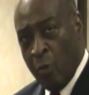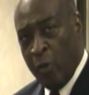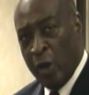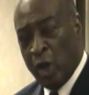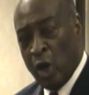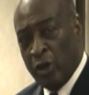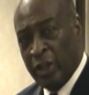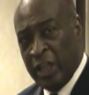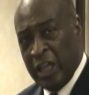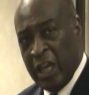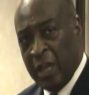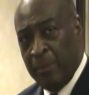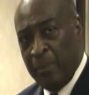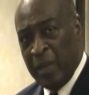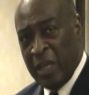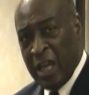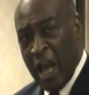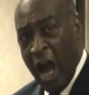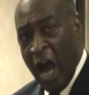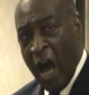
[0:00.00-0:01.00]
And we're going to
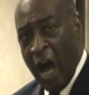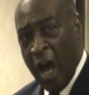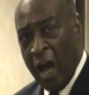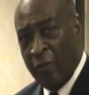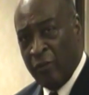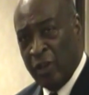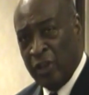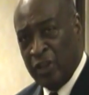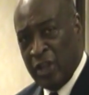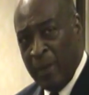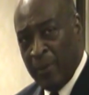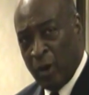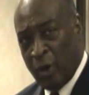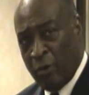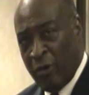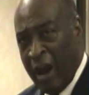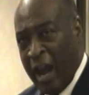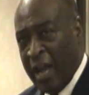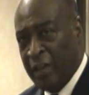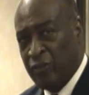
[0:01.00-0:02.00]
get beyond the
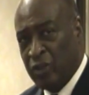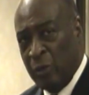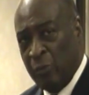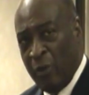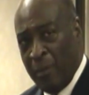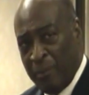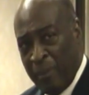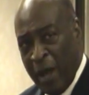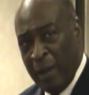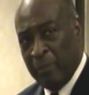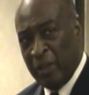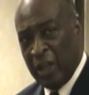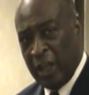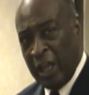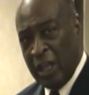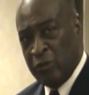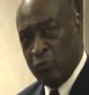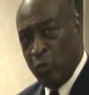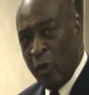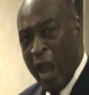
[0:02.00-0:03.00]
Democrats and
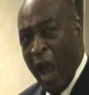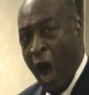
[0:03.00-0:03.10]
Republicans.